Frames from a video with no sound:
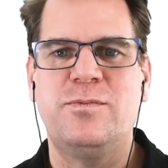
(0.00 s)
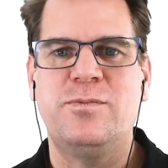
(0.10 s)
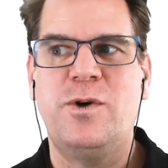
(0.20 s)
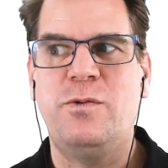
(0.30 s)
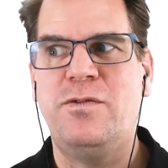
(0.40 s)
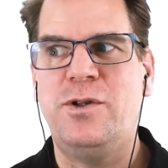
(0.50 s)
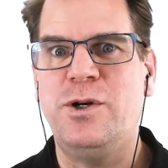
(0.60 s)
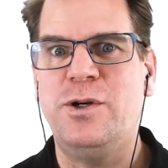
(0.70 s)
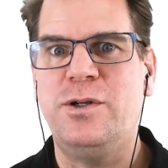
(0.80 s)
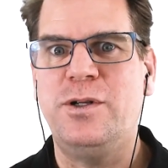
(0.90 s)
what we've
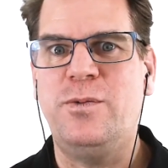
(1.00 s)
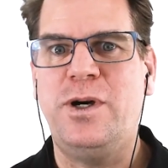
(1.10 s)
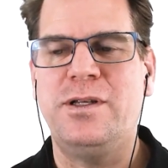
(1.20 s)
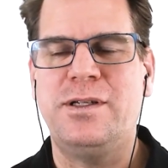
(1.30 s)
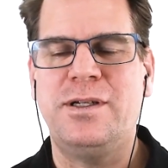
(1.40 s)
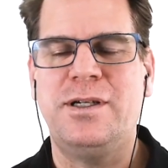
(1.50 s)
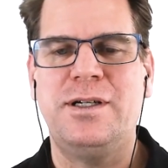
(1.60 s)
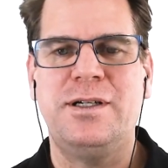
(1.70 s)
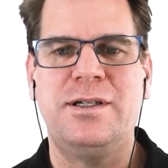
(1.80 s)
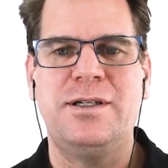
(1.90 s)
learned and where
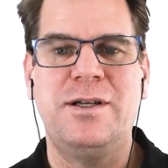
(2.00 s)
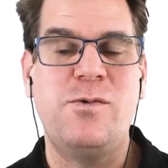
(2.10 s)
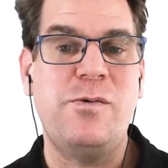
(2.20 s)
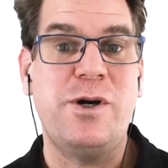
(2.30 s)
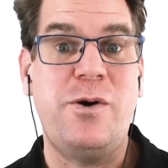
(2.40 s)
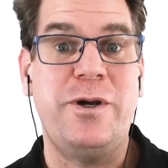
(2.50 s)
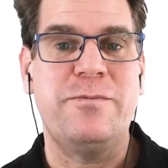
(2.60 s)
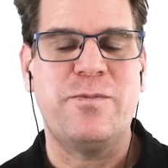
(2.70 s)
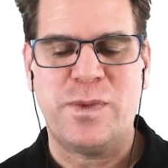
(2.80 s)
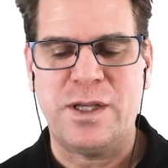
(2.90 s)
we're going.
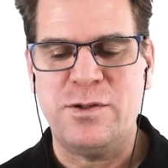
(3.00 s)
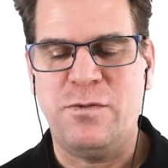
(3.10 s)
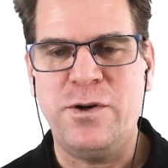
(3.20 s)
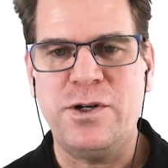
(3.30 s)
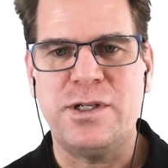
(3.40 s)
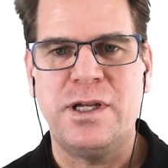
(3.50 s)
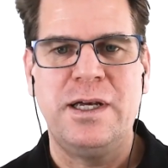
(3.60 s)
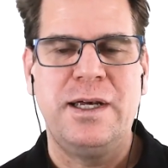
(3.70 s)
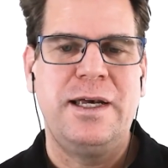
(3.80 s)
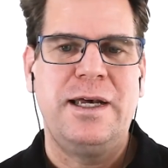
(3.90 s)
So first,
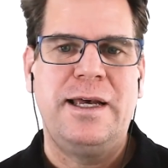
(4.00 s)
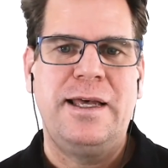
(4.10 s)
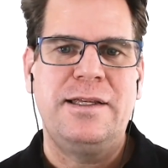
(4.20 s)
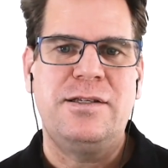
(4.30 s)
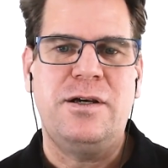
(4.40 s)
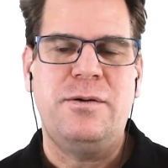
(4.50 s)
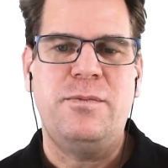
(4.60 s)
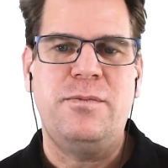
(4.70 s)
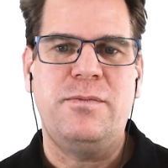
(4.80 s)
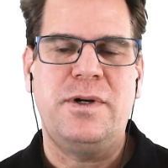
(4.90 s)

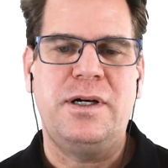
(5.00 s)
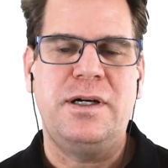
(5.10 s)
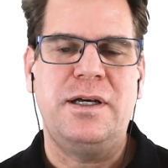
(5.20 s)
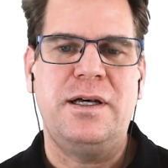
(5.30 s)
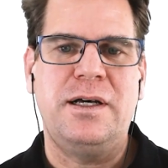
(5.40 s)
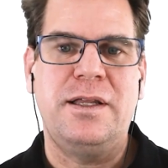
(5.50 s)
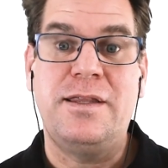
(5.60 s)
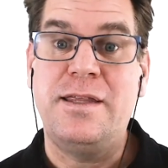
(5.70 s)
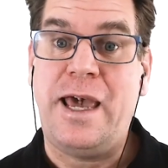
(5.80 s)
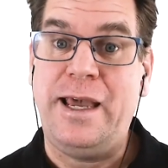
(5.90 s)
some
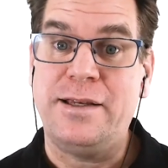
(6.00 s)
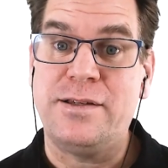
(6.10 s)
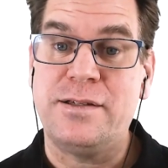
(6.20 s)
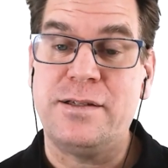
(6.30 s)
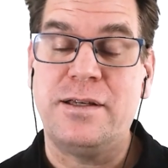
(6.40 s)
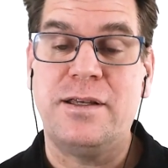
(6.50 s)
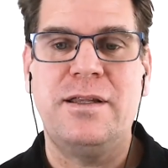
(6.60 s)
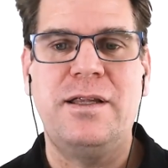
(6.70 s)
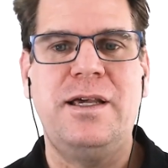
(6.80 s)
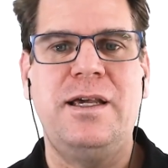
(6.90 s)
thanks.
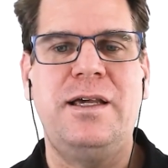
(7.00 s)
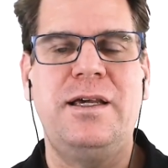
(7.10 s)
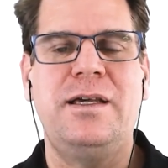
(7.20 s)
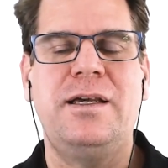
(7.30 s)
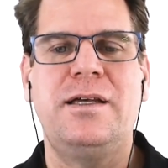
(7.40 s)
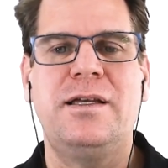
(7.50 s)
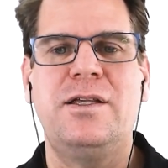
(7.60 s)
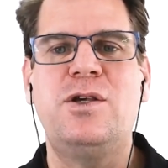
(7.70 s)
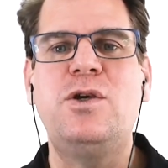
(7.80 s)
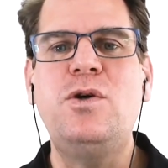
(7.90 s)
The
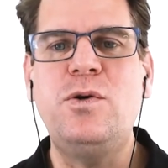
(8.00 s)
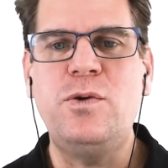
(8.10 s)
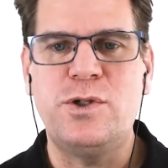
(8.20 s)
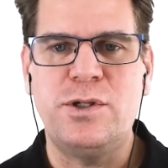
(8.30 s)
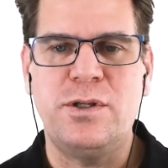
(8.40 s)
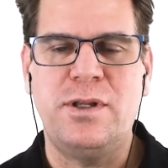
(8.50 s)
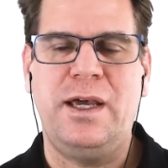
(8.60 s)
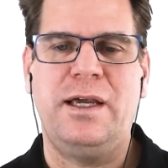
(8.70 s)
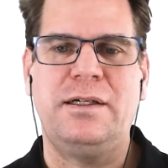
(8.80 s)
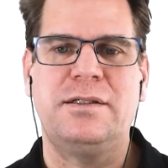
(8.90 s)
huge
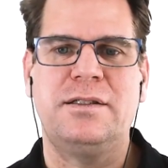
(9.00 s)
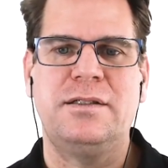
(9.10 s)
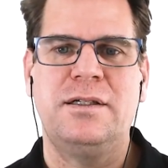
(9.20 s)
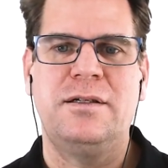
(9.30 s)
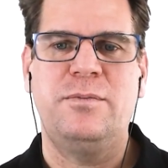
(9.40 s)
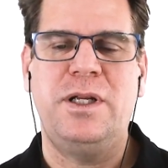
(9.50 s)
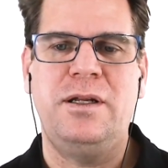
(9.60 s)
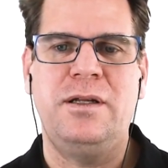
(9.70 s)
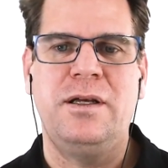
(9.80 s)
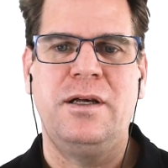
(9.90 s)
thanks,
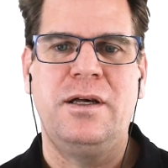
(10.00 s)
meaning